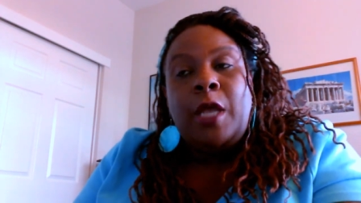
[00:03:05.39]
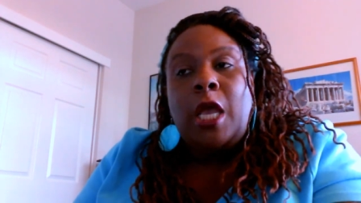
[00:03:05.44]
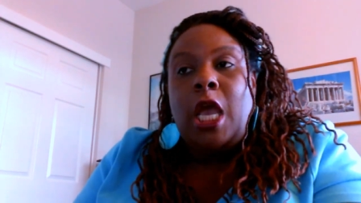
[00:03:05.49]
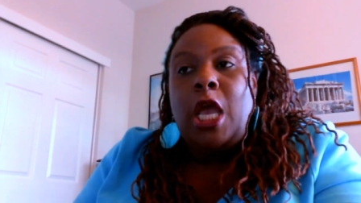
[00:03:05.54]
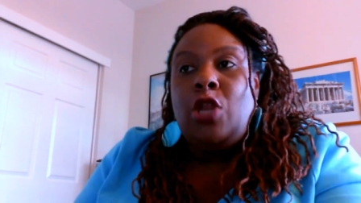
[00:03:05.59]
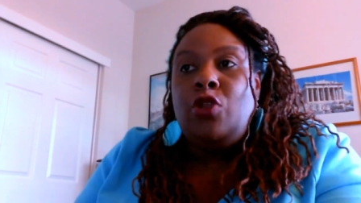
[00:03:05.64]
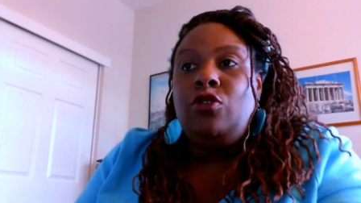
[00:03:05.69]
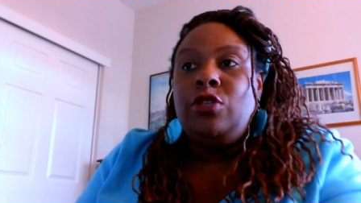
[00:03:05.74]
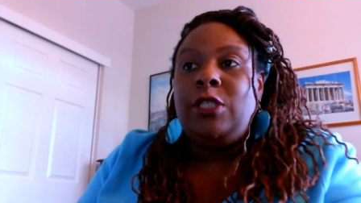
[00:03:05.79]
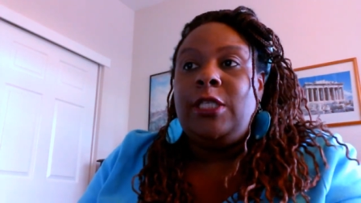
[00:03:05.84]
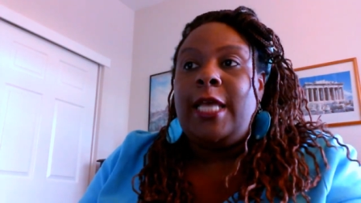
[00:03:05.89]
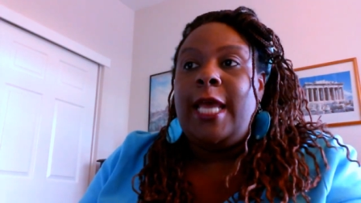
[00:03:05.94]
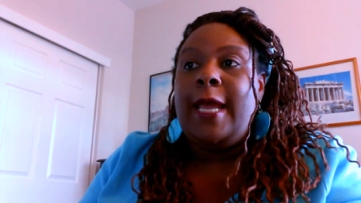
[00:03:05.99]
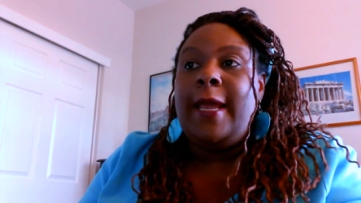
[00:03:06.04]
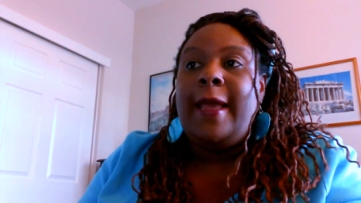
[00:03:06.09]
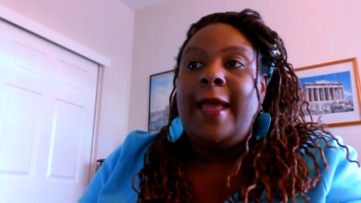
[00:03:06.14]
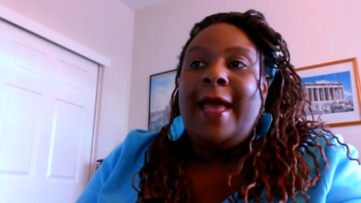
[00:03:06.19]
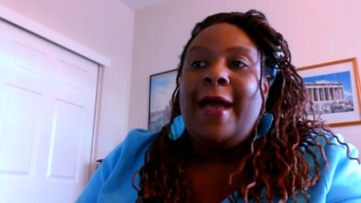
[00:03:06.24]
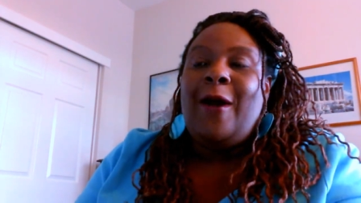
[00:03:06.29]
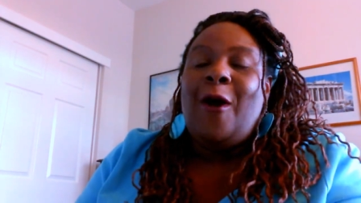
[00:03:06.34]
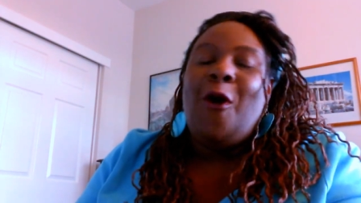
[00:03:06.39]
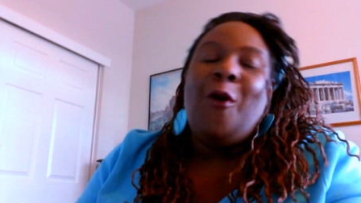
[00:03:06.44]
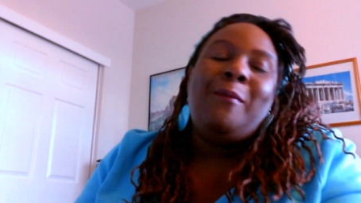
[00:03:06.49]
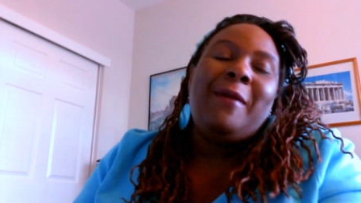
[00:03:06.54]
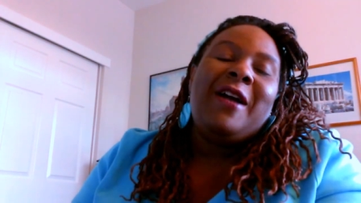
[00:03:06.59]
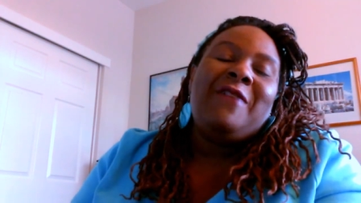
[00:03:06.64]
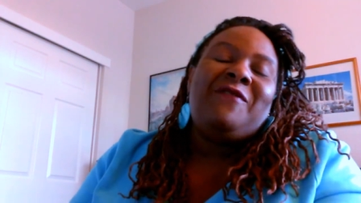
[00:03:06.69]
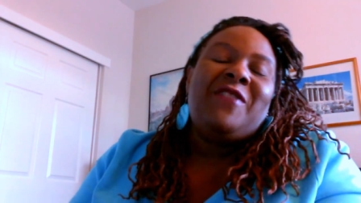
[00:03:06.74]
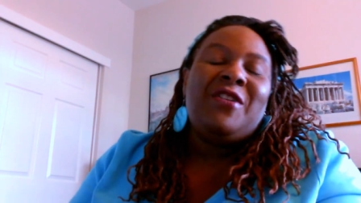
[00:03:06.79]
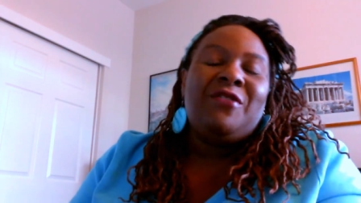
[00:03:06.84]
And you say, oh,
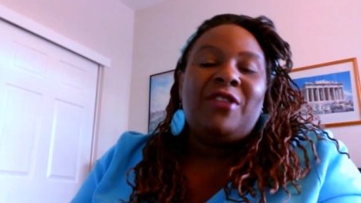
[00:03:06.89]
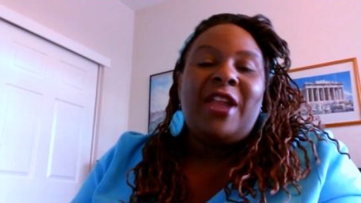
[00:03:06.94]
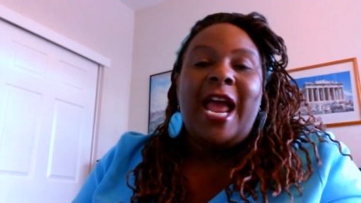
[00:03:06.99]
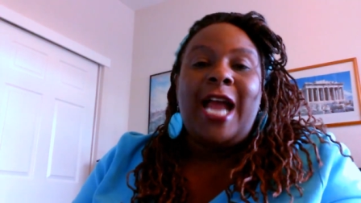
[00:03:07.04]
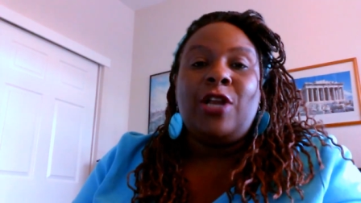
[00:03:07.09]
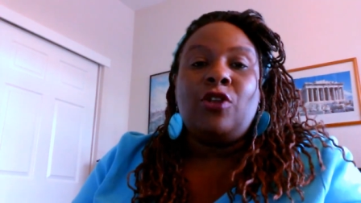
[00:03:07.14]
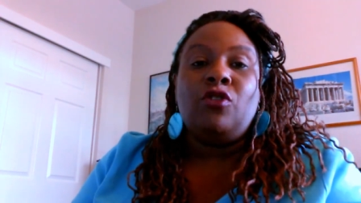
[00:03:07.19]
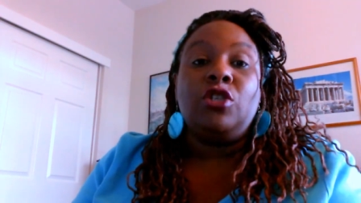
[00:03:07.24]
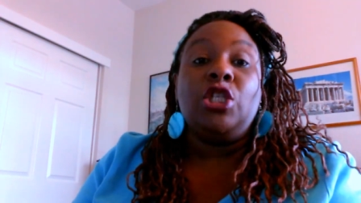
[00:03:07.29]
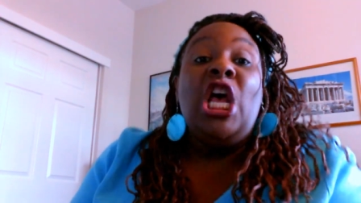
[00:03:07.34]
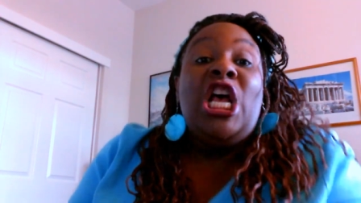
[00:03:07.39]
my favorite actor is,